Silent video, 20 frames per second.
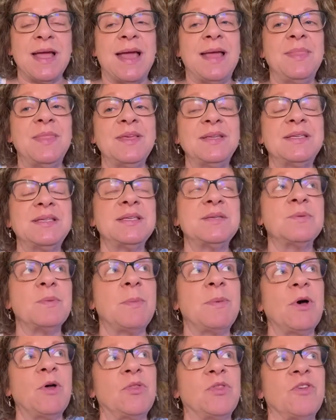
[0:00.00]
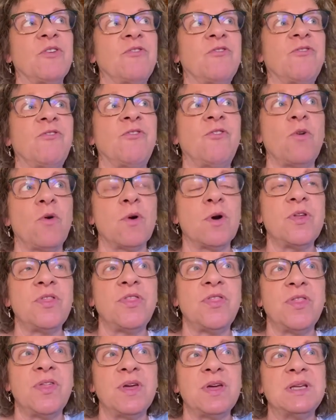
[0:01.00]
and this is about the
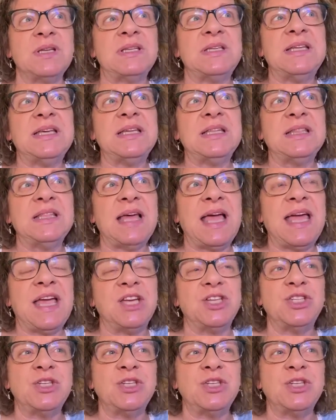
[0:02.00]
fourth delay.